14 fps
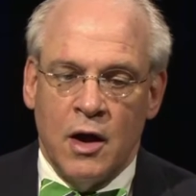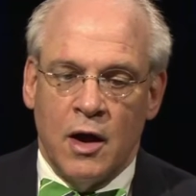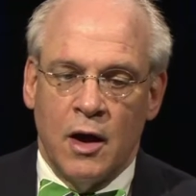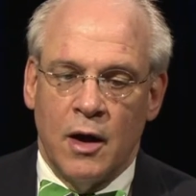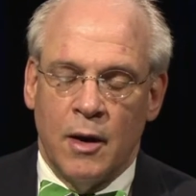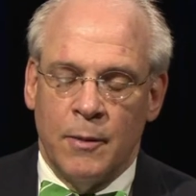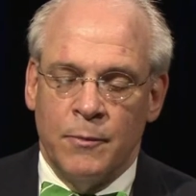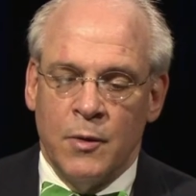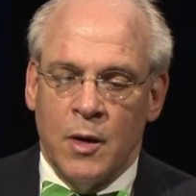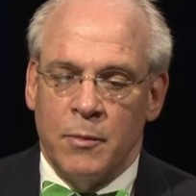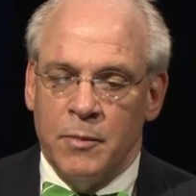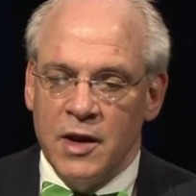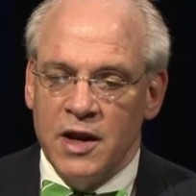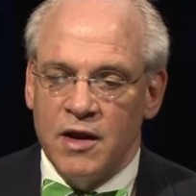um,
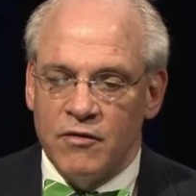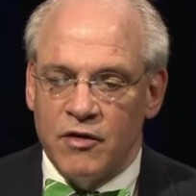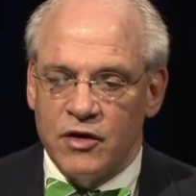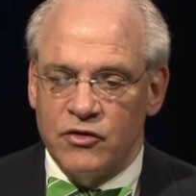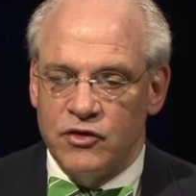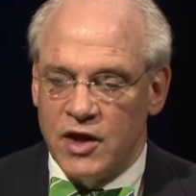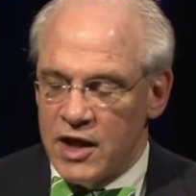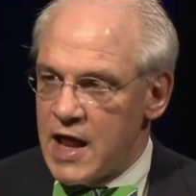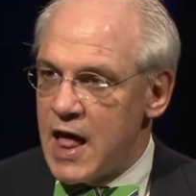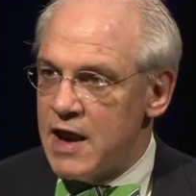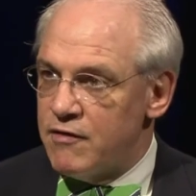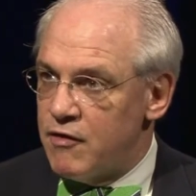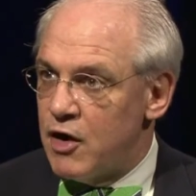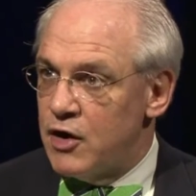many of us get out
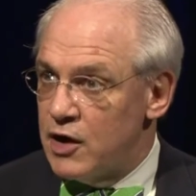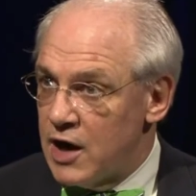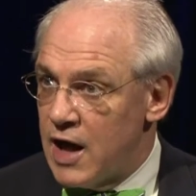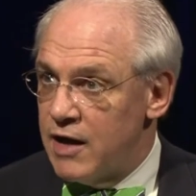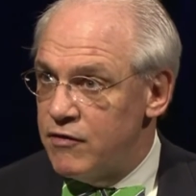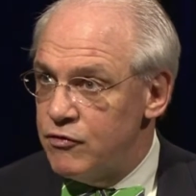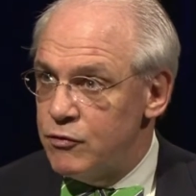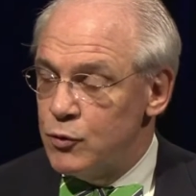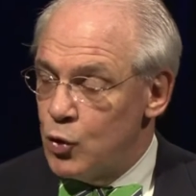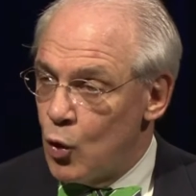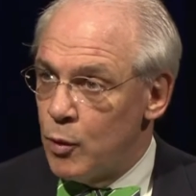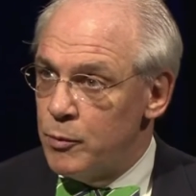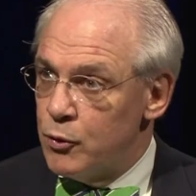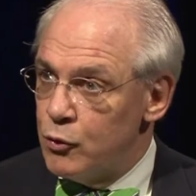of our life
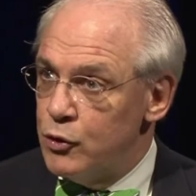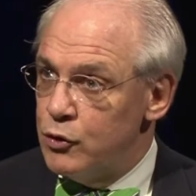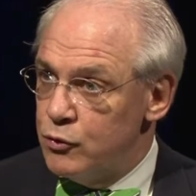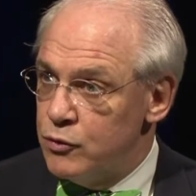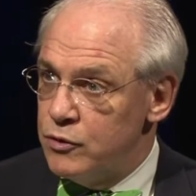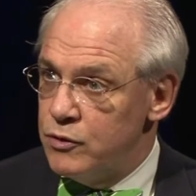normal